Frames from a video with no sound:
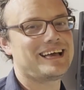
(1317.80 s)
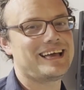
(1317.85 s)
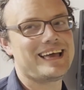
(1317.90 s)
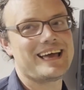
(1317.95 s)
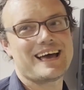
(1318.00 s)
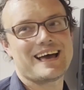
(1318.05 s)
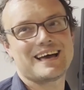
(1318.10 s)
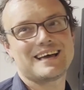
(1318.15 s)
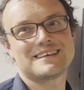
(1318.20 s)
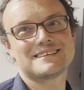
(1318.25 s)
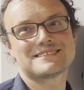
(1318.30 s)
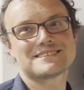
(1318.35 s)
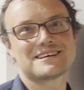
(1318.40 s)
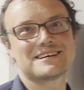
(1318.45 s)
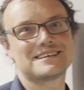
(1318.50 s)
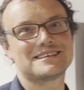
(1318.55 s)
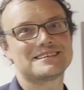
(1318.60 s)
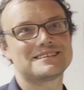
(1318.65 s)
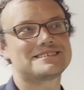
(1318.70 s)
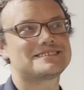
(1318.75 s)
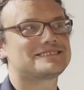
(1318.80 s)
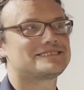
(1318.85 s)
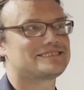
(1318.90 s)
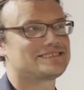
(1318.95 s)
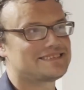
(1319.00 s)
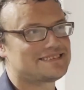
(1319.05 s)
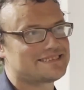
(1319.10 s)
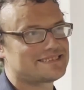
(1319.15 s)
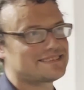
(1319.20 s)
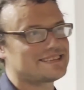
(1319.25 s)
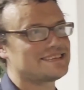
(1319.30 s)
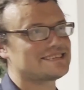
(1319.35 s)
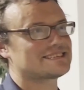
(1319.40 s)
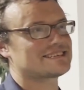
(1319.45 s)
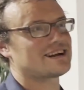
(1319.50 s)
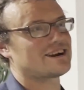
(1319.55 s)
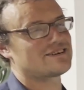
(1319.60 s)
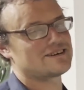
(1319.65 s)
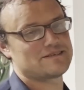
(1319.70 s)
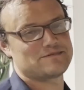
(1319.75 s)
Yeah, as good as this
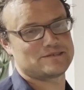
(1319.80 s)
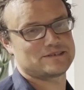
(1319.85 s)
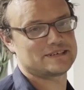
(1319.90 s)
car ever